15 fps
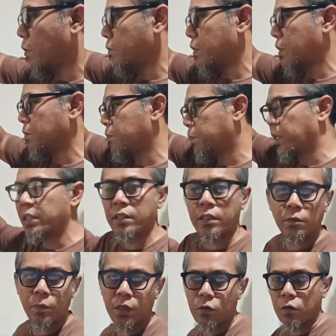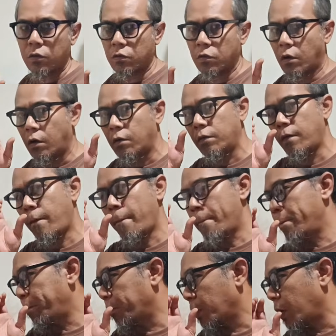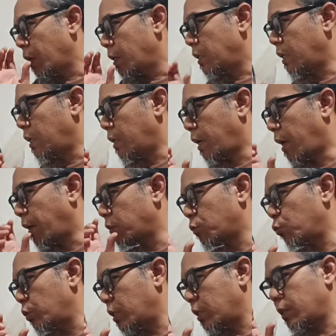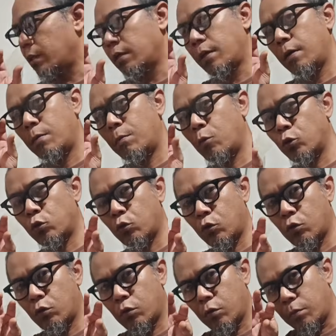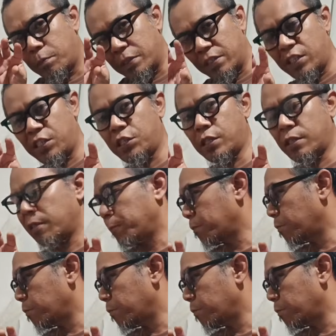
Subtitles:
of the printer, because of the extruder motor position.